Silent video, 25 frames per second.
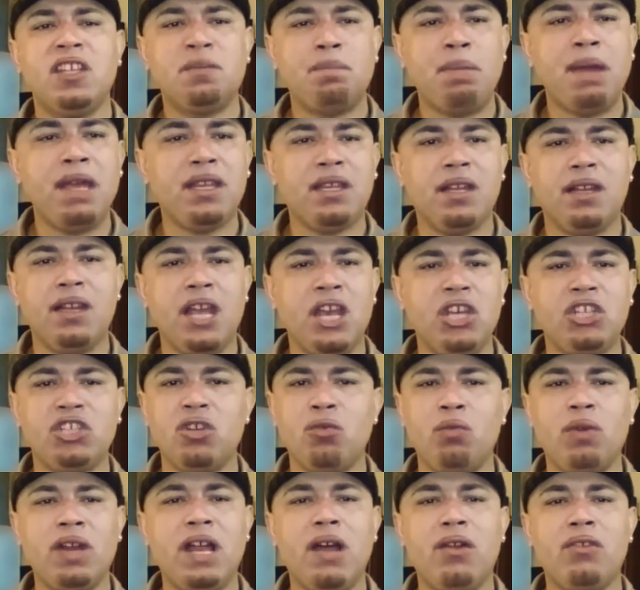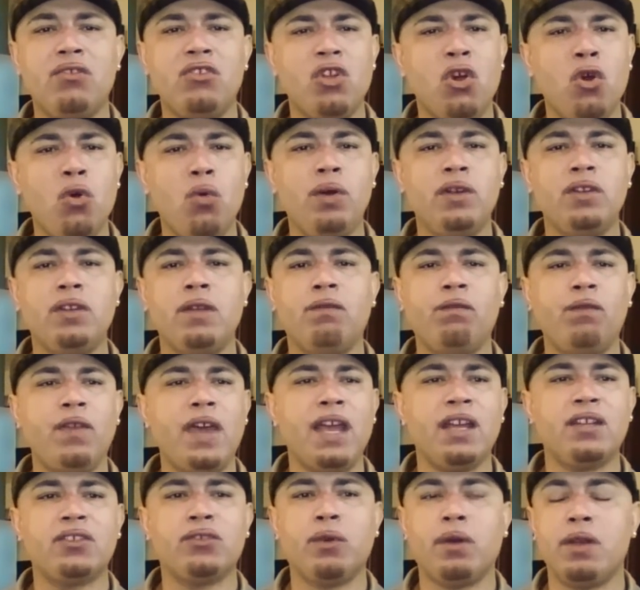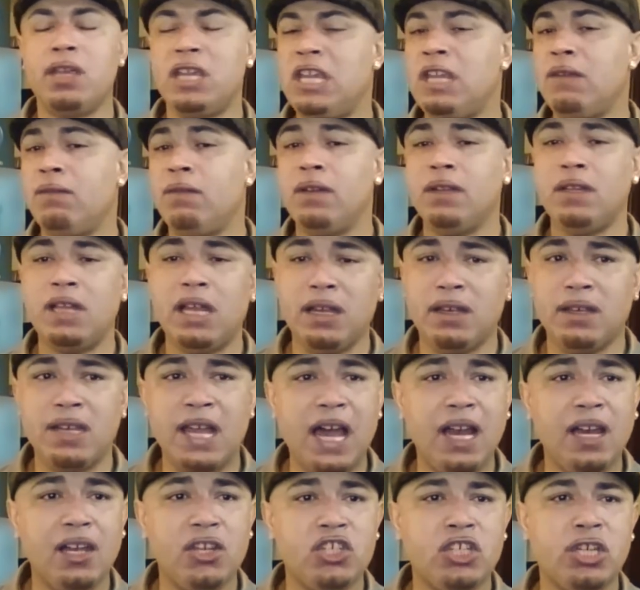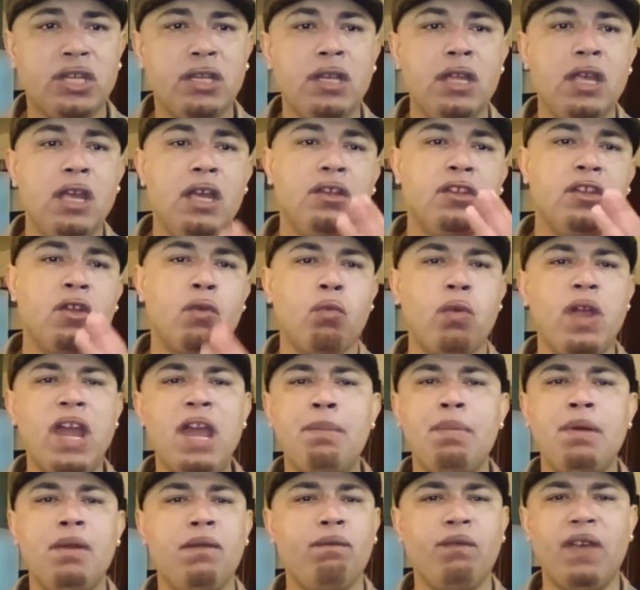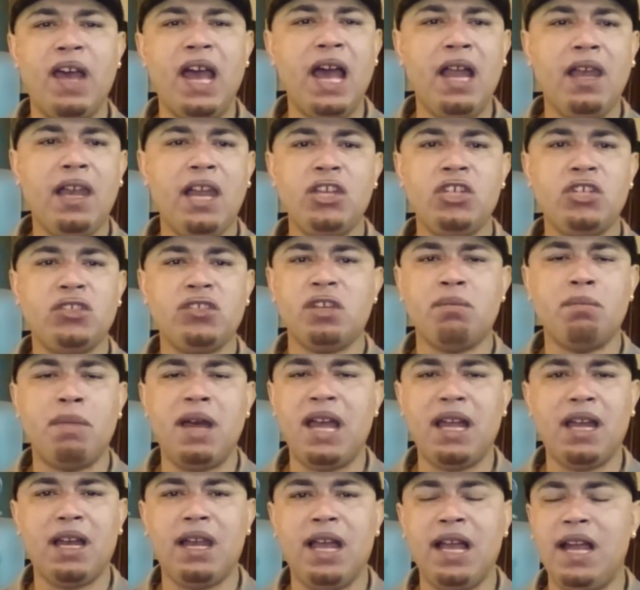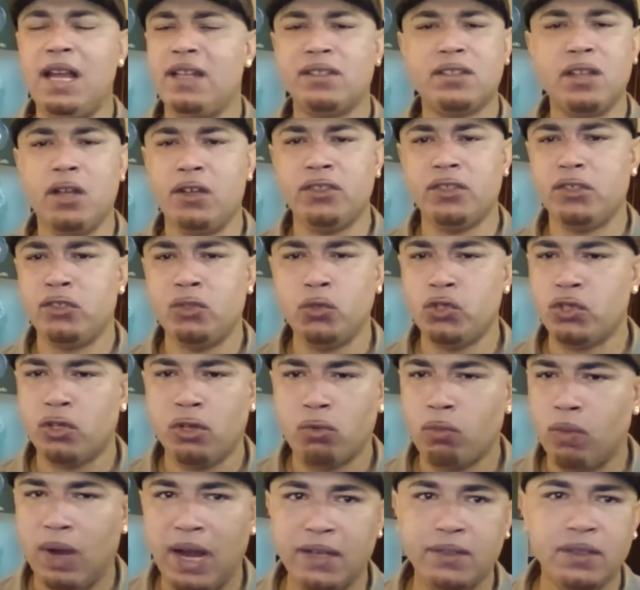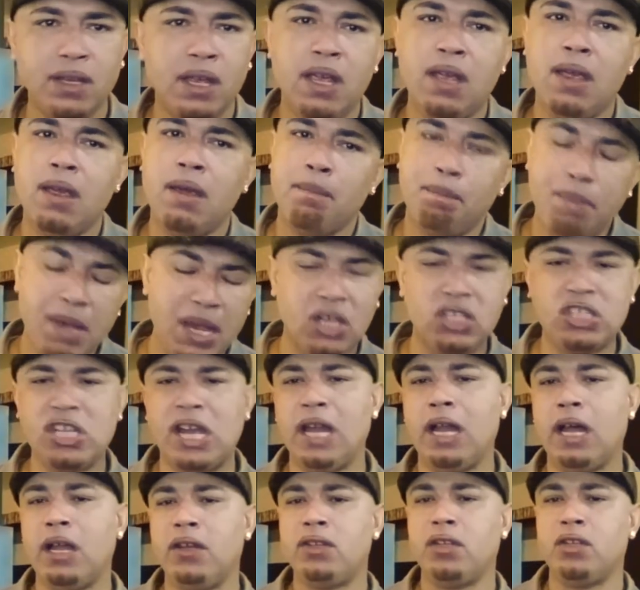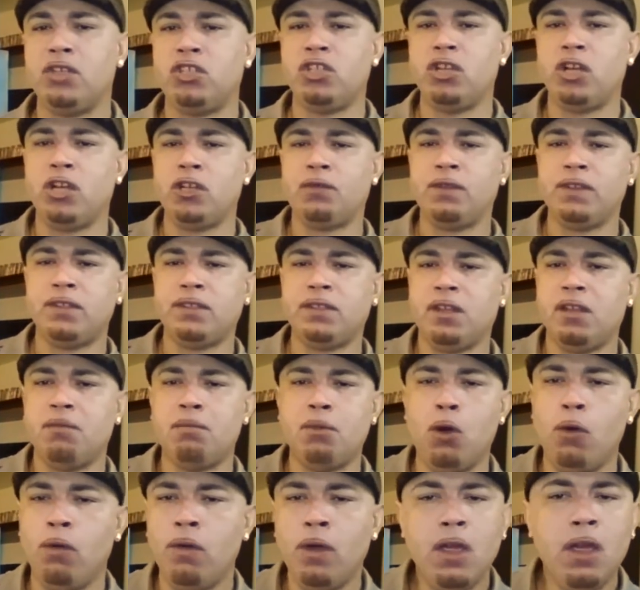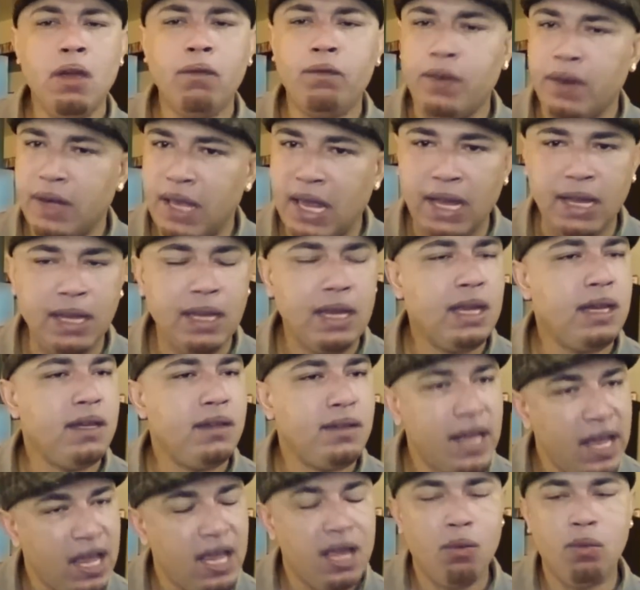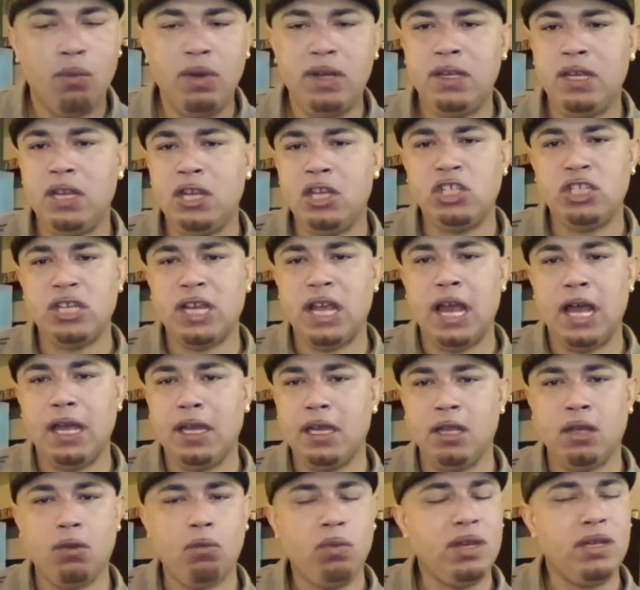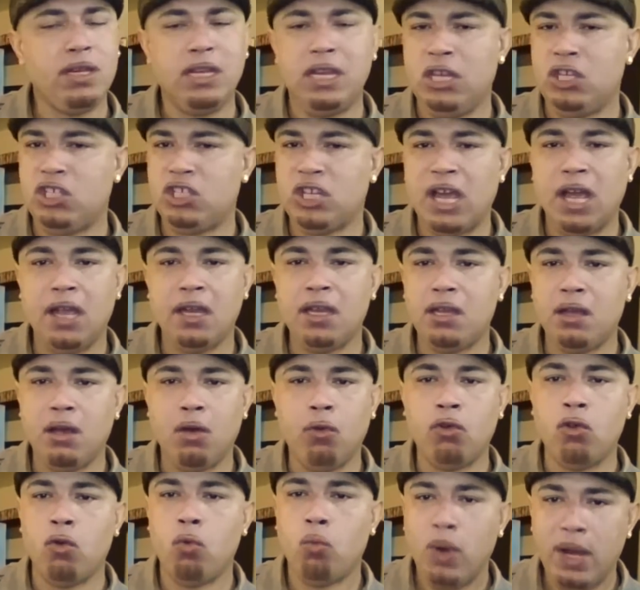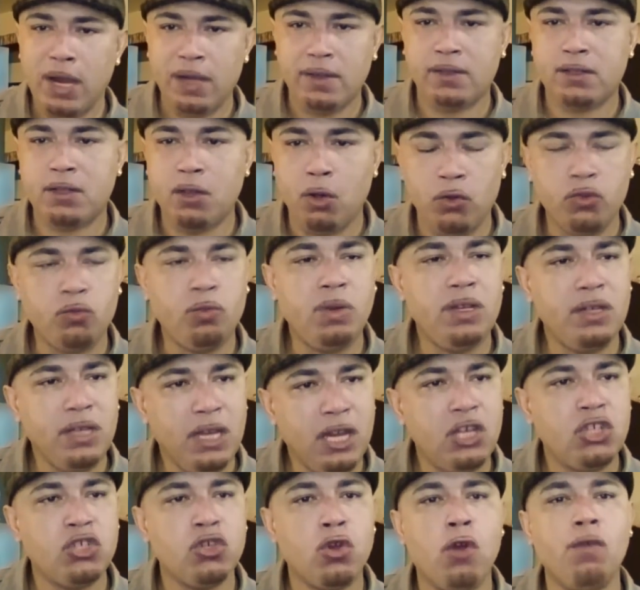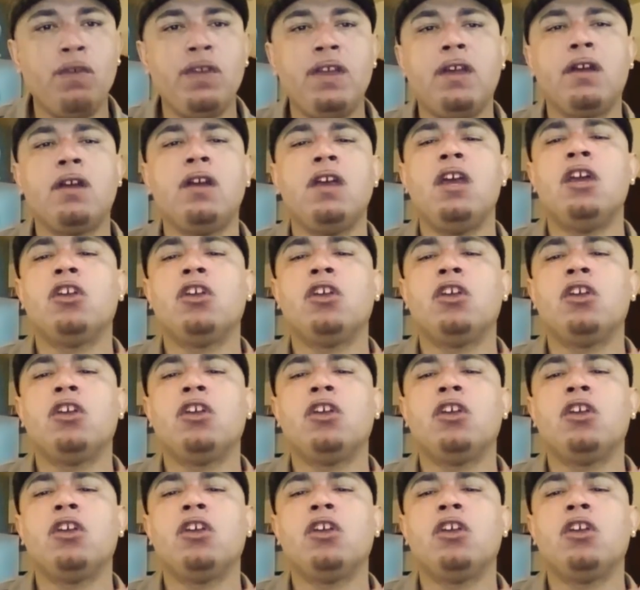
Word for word: speculation without knowing the facts or even acknowledging the rampant violations of my client's constitutional rights. Big shout out to Judge Faccidomo for that. Damn, we need you out here. We need you out here on the West Coast. We need you over here